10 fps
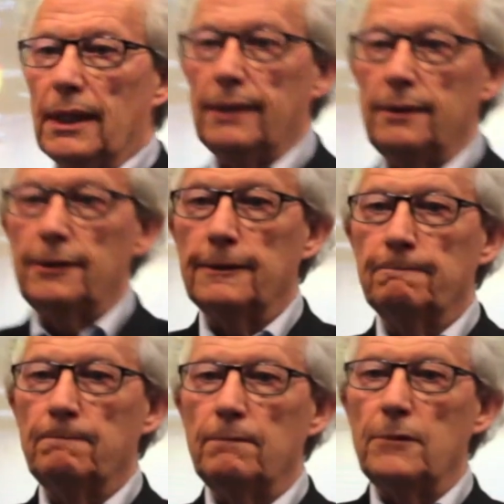and
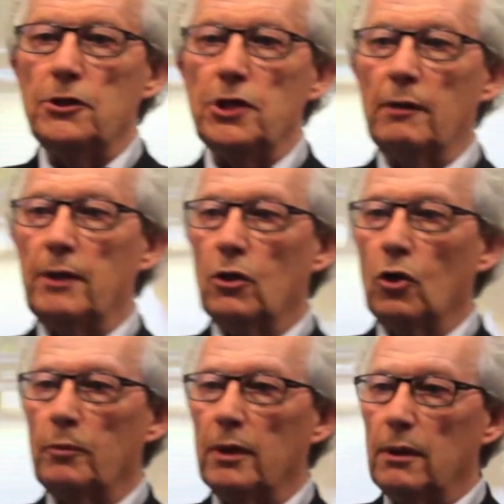Jeremy
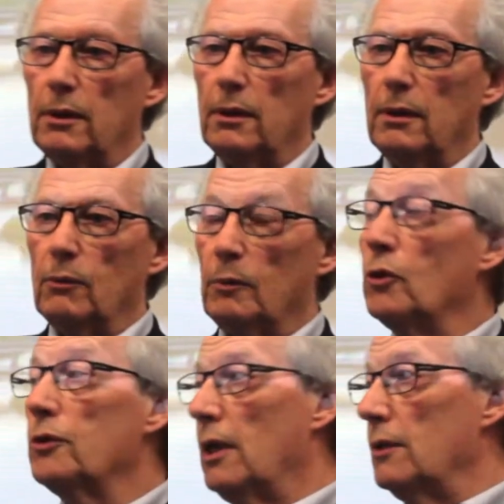Corbyn were
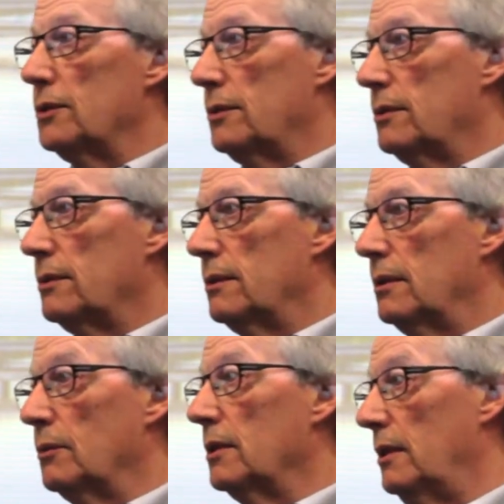both in House,
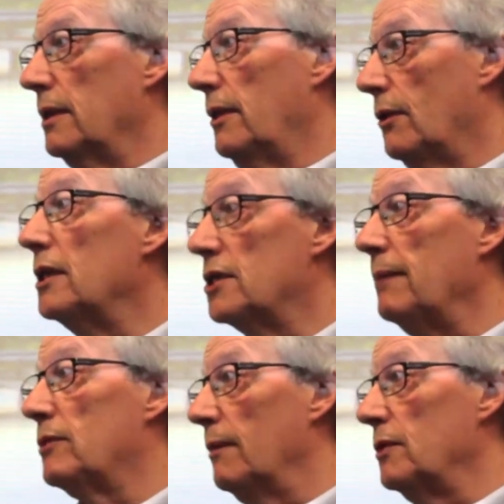they're in the
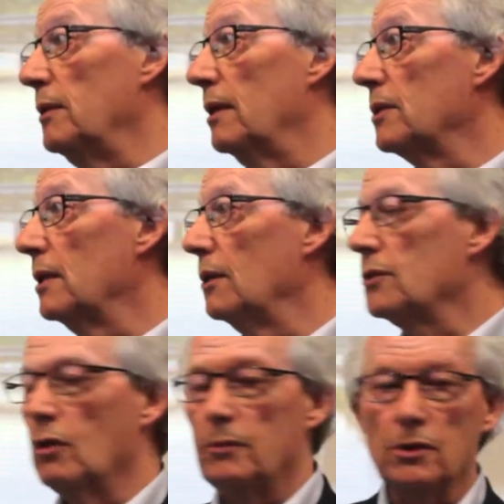same time as me, I was in the House of
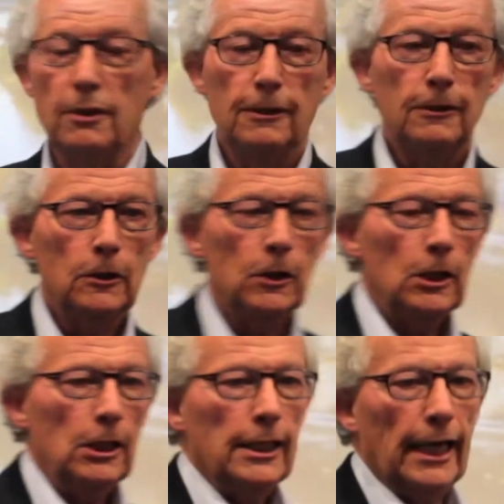Commons.
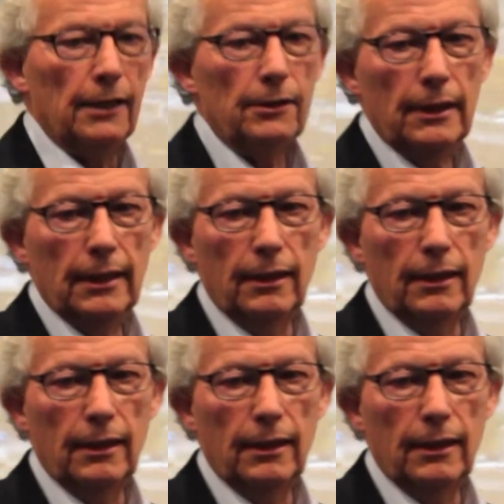And,